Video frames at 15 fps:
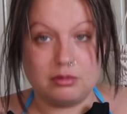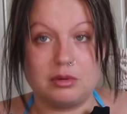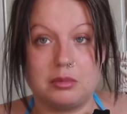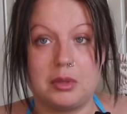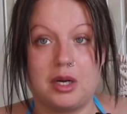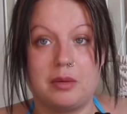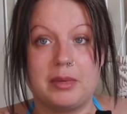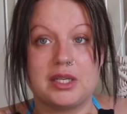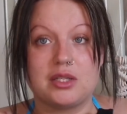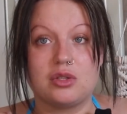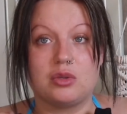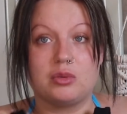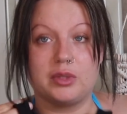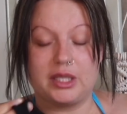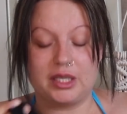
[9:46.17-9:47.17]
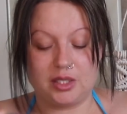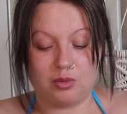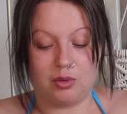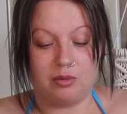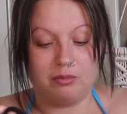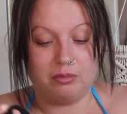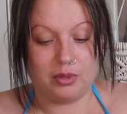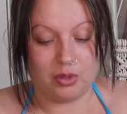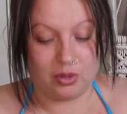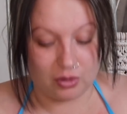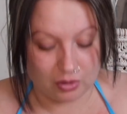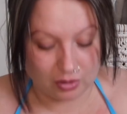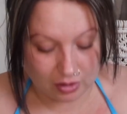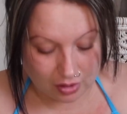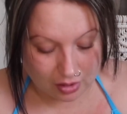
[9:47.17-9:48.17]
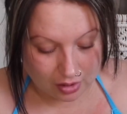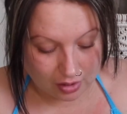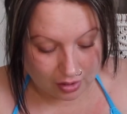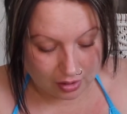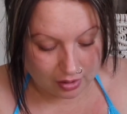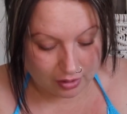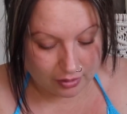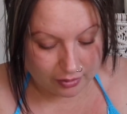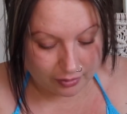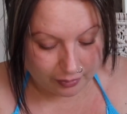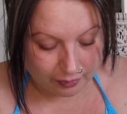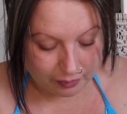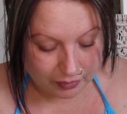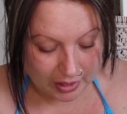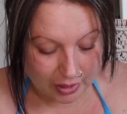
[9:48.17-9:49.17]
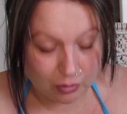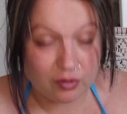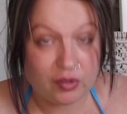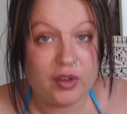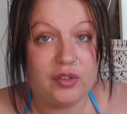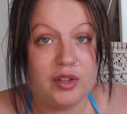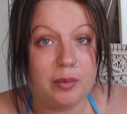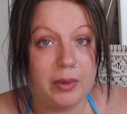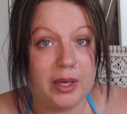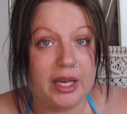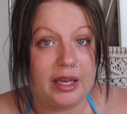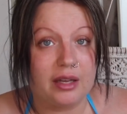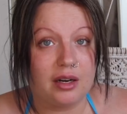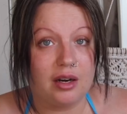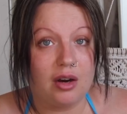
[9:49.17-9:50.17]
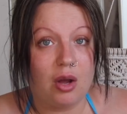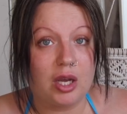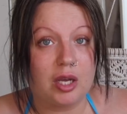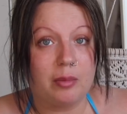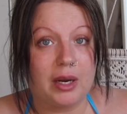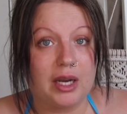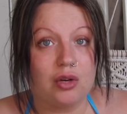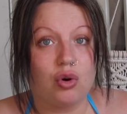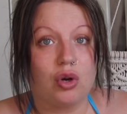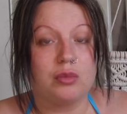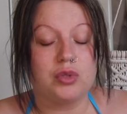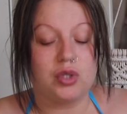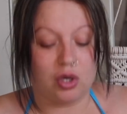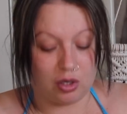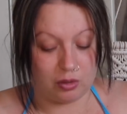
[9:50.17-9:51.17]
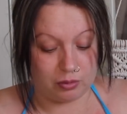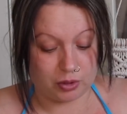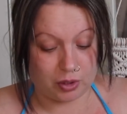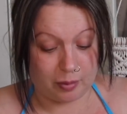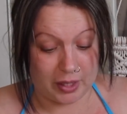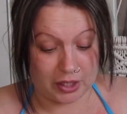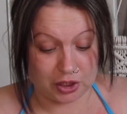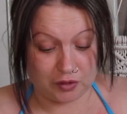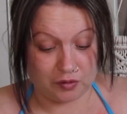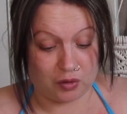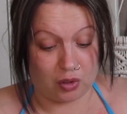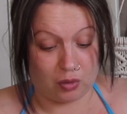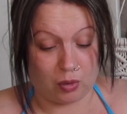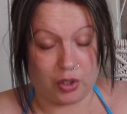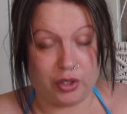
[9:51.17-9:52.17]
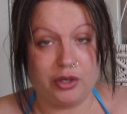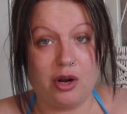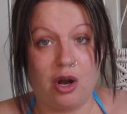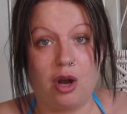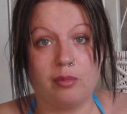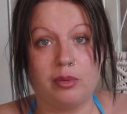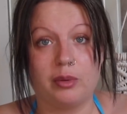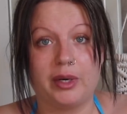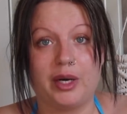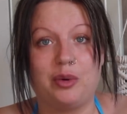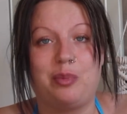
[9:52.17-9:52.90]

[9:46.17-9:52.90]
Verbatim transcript: might have messed up with this one, but it was 50p and I like a black crop top. I bet she thought, what a knob. What a